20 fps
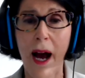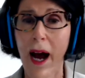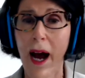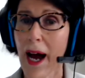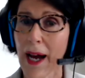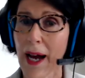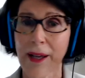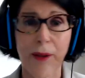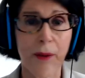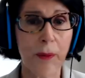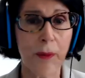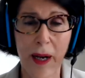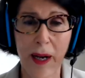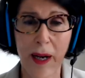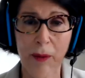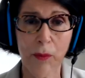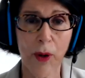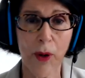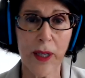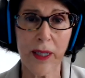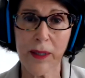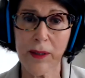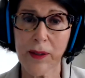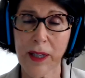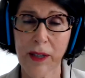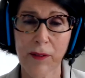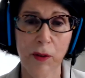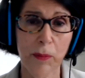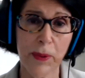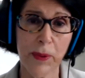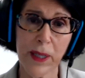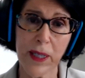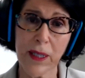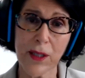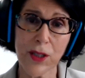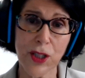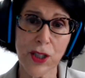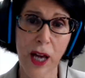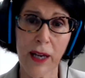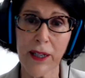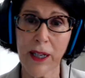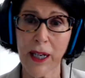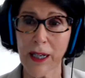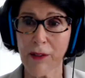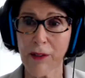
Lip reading: I want to give a big shout out